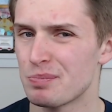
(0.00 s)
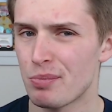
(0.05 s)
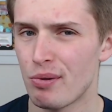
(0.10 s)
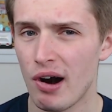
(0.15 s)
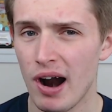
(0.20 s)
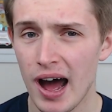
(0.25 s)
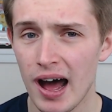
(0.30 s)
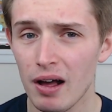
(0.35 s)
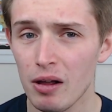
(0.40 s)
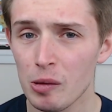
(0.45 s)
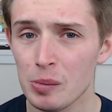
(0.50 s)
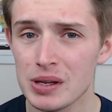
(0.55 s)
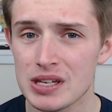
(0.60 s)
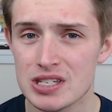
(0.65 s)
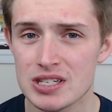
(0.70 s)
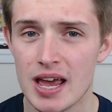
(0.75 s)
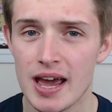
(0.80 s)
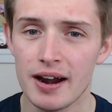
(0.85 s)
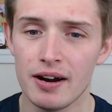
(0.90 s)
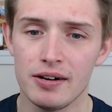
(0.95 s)
probably
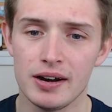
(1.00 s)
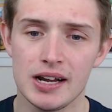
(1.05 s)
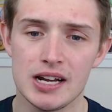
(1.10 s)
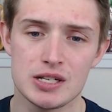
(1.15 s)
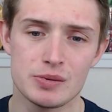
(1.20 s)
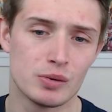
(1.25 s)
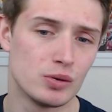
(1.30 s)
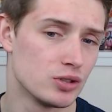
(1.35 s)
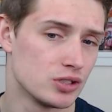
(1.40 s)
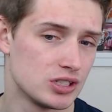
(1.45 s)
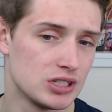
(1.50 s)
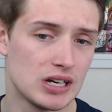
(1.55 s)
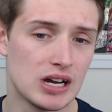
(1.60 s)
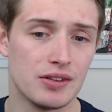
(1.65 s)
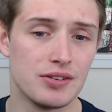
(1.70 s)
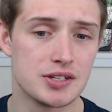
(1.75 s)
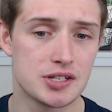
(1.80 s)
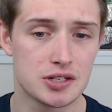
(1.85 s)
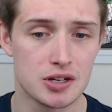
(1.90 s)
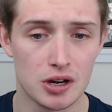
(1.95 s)
Saturdays, but we'll see how
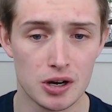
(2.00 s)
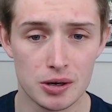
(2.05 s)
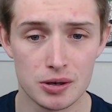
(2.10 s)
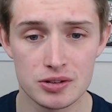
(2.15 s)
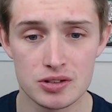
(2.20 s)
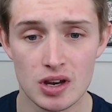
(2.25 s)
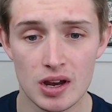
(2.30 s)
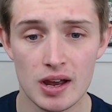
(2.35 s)
this goes.